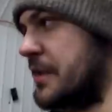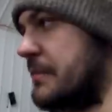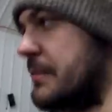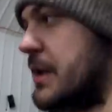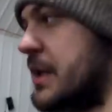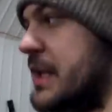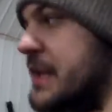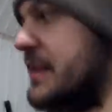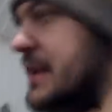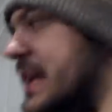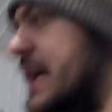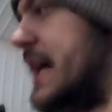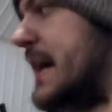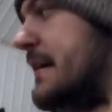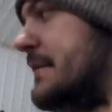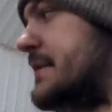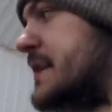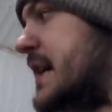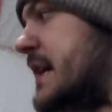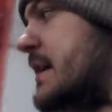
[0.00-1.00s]
the money that I
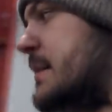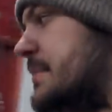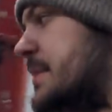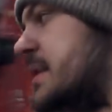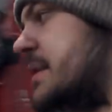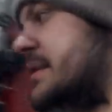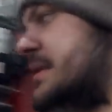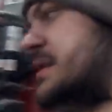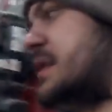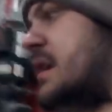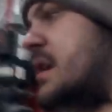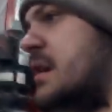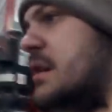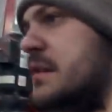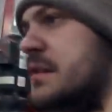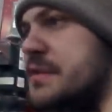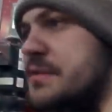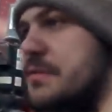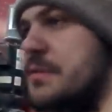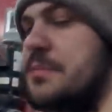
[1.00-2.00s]
have tied up into this
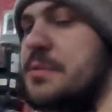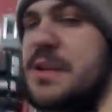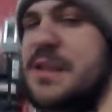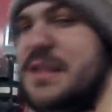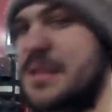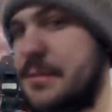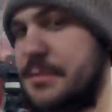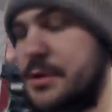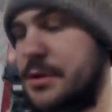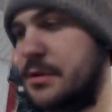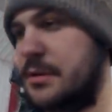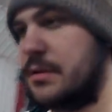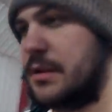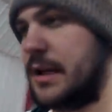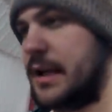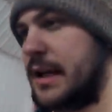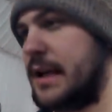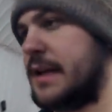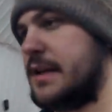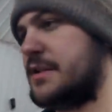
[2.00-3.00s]
car is replaceable.
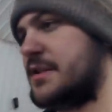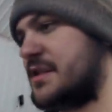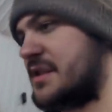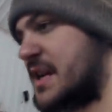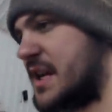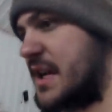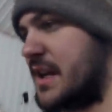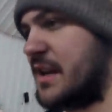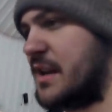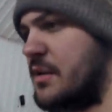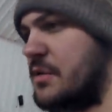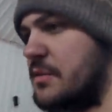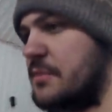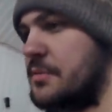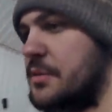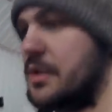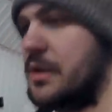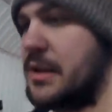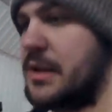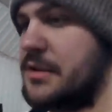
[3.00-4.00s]
Like, I can just take it out and
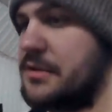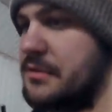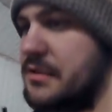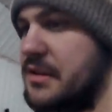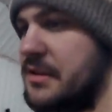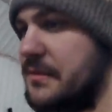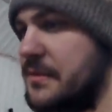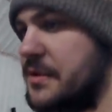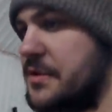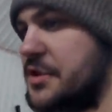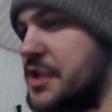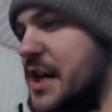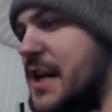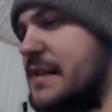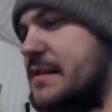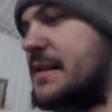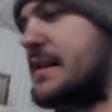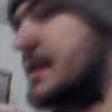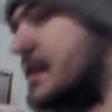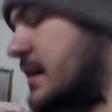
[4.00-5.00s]
put it into a different
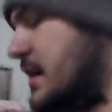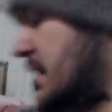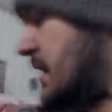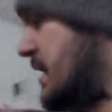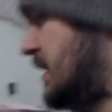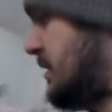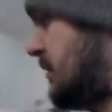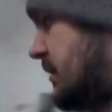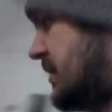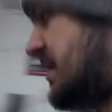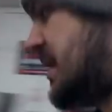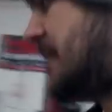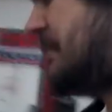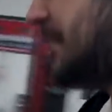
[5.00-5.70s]
chassis, which I